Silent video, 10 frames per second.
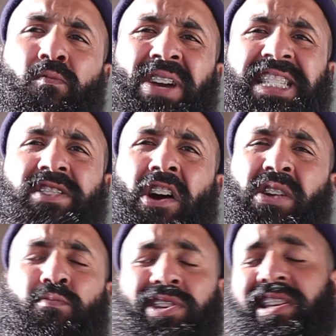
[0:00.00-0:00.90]
We
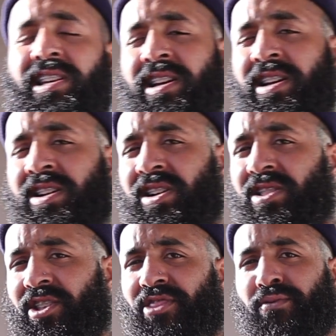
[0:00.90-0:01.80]
started with
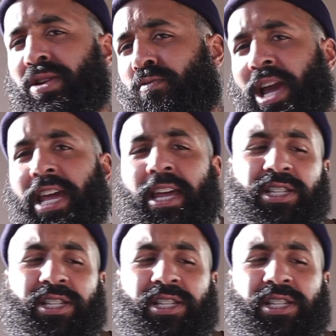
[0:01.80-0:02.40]
the 3-way